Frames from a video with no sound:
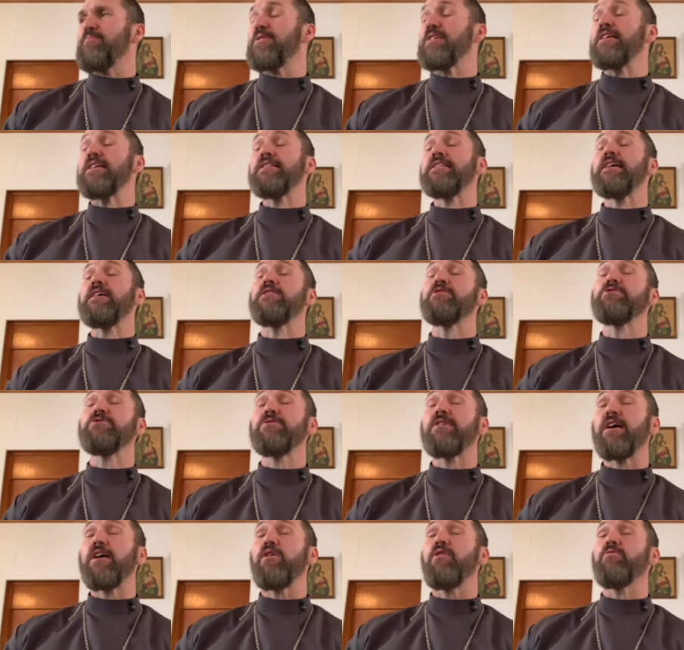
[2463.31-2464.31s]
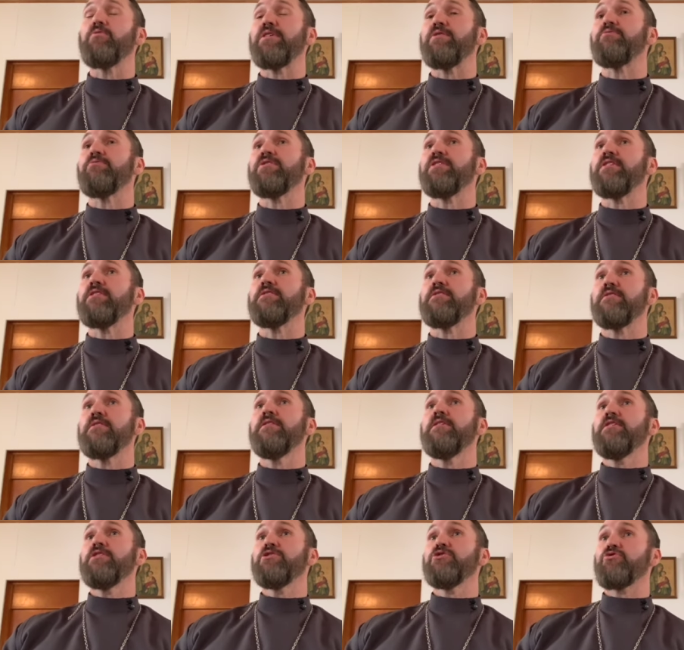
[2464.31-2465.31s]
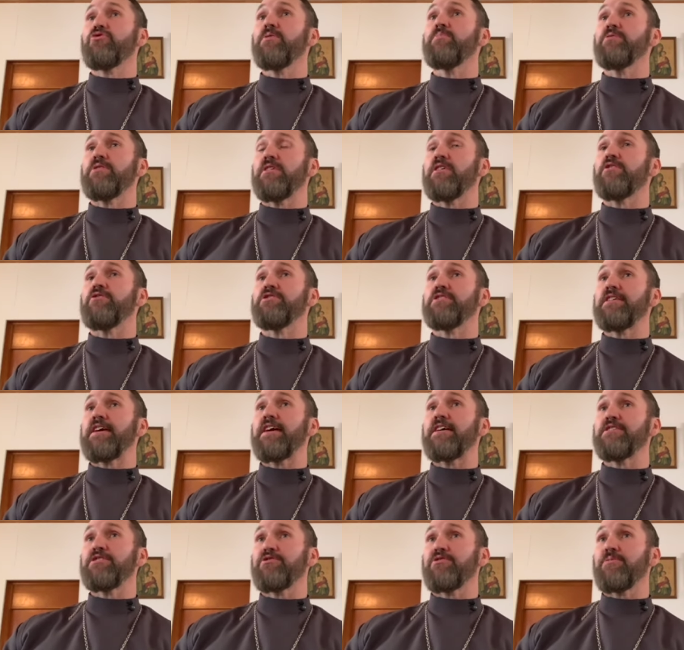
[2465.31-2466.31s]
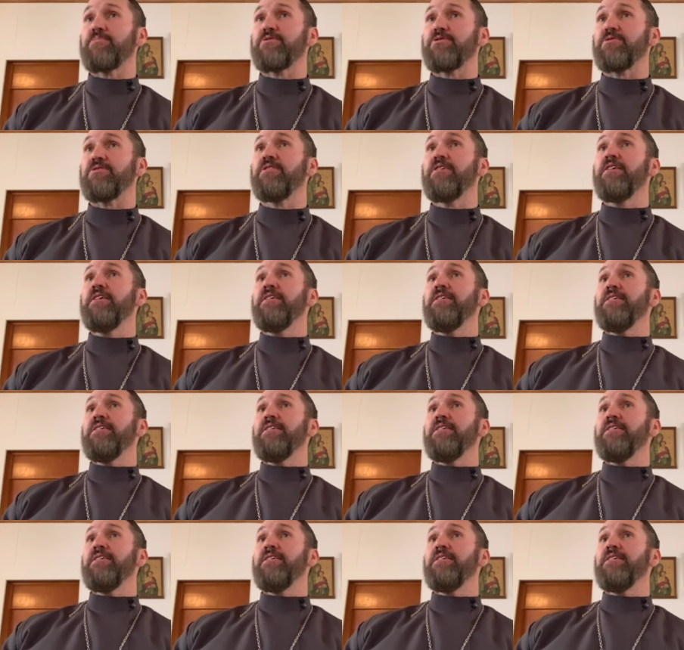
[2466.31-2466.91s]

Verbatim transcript: But it tells you how we read Scripture and understand Scripture.